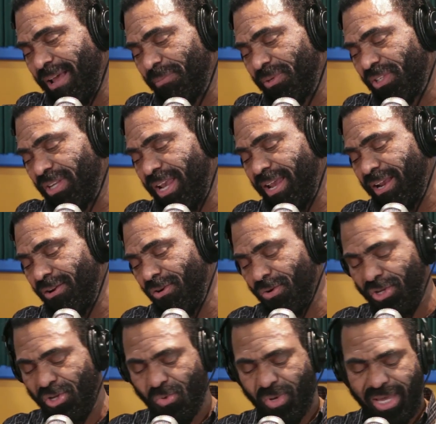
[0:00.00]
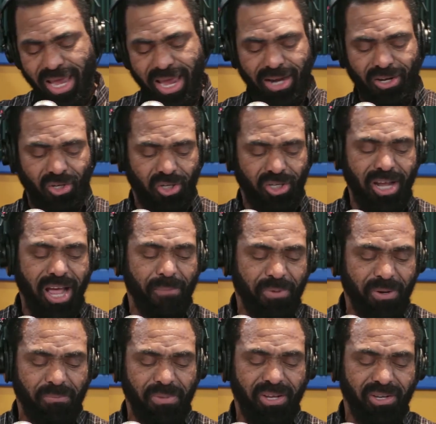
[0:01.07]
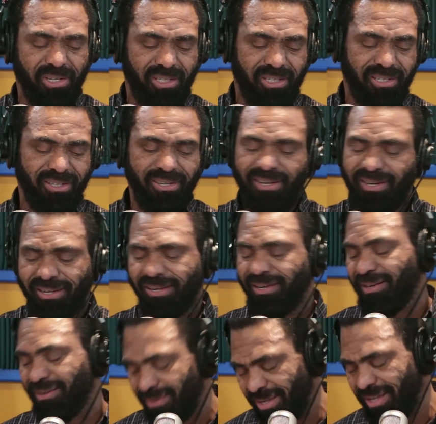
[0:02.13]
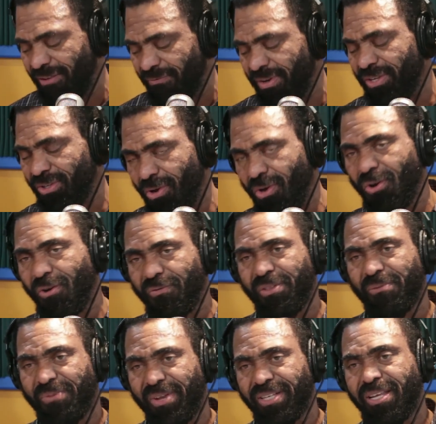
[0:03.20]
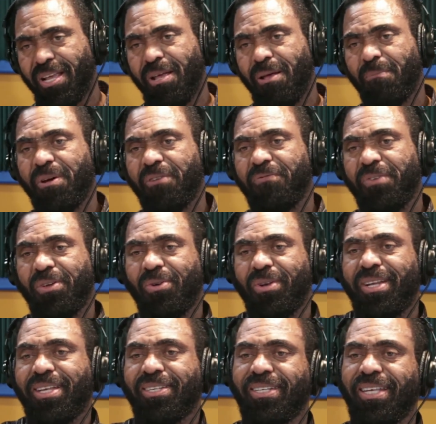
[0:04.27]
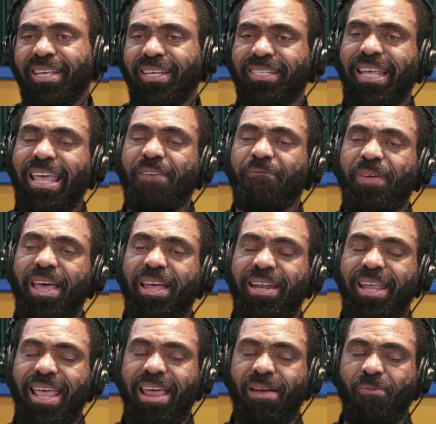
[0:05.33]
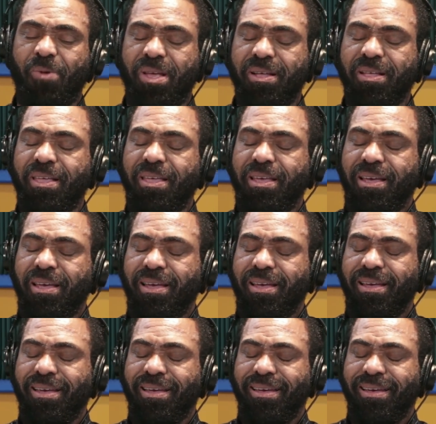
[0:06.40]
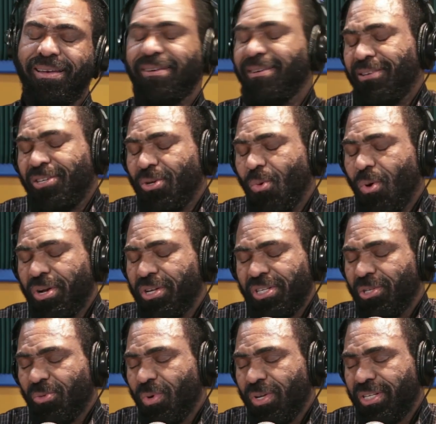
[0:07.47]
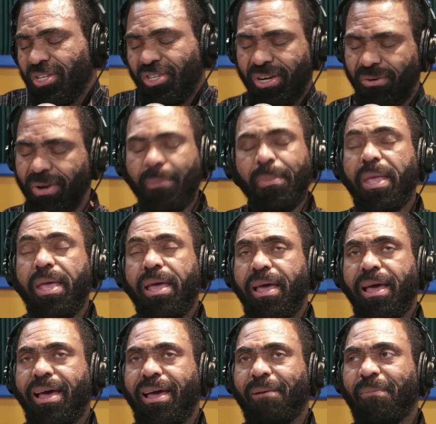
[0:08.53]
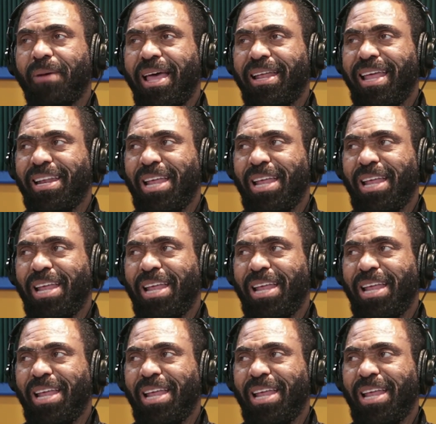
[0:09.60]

I'm saying, look, you can't stop it because, you know, evil is all over the place. But for goodness sakes, if an area, Shaguanas is one such area, and